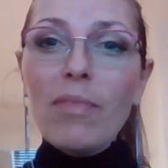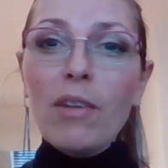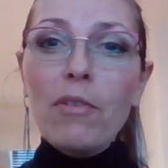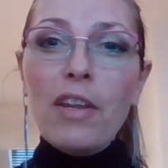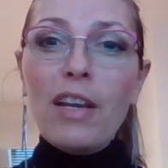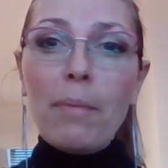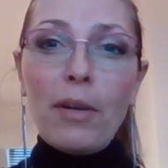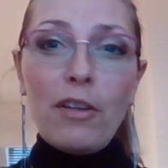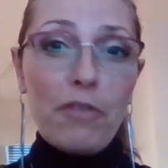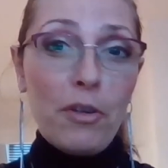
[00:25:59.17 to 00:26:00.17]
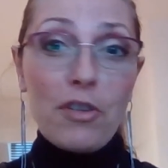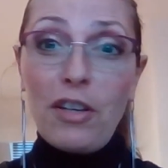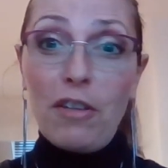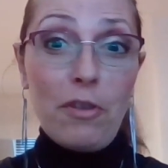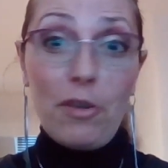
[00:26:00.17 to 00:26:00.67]
If we think about the
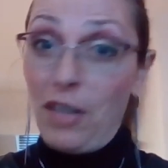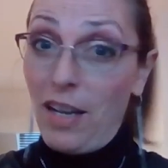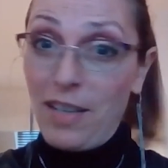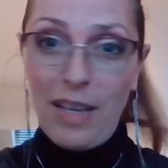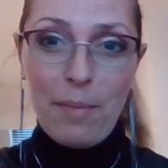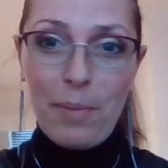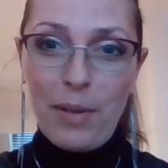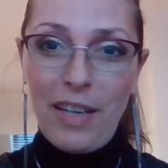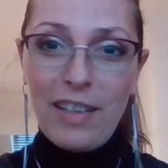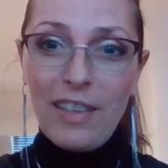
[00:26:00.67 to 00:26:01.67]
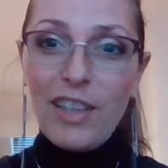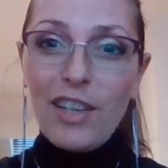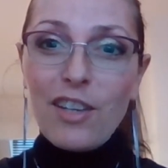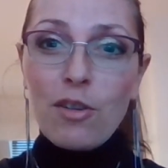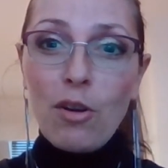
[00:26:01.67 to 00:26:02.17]
future hasn't happened yet.
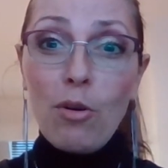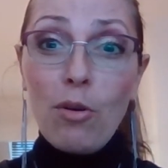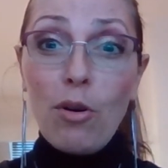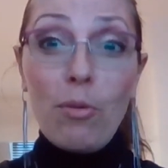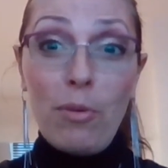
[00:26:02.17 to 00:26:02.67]
So all